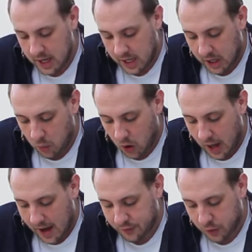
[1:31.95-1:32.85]
He will
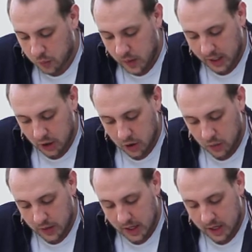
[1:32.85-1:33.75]
have to read you
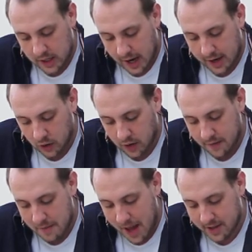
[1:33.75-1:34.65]
the title
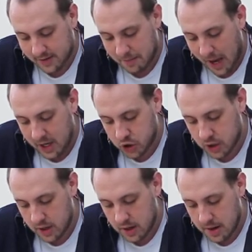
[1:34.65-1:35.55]
of
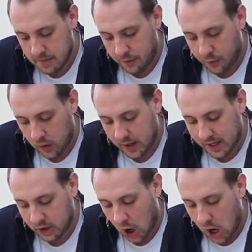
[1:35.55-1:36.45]
emancipation, before he
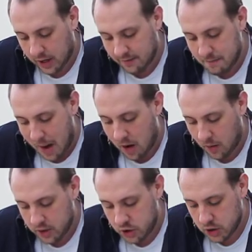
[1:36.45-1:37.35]
could talk of
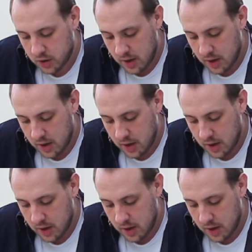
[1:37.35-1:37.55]
marriage.